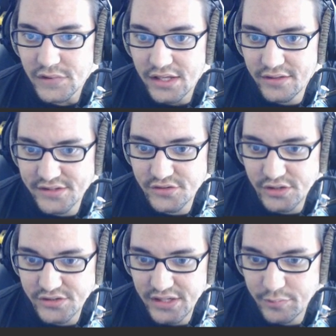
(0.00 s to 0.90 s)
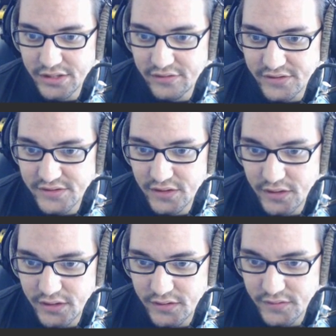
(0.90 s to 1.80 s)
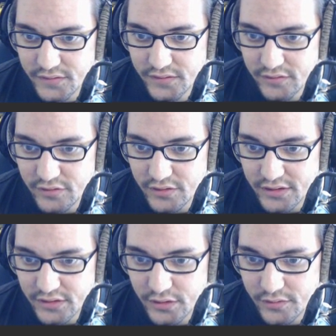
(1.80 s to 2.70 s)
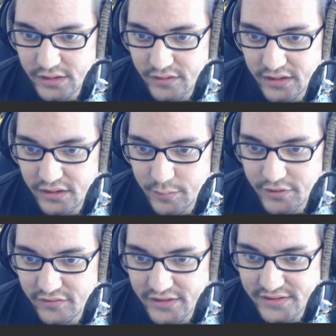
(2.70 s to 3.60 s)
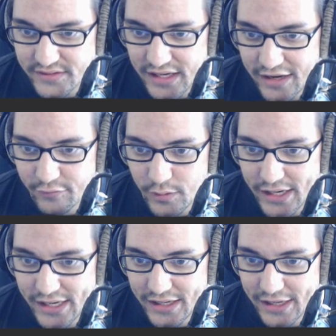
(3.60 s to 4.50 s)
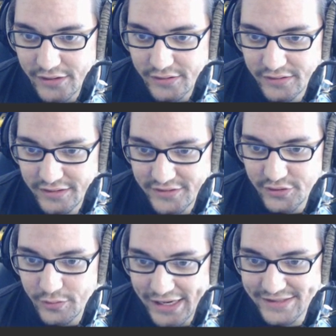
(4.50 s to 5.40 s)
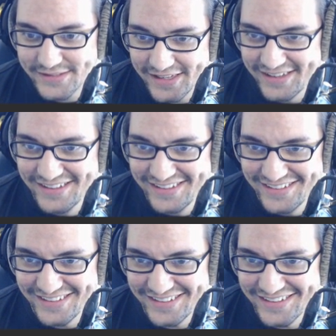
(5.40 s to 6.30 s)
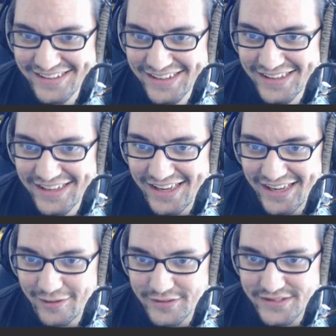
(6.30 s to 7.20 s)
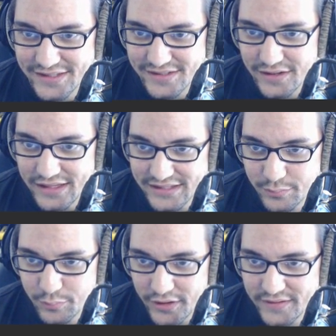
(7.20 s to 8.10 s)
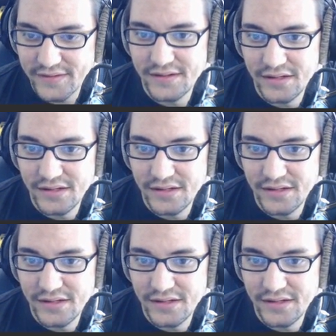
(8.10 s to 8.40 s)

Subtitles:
This instruction, I believe, is called, if we look at the code down here, I believe this is FYL2X, which does this part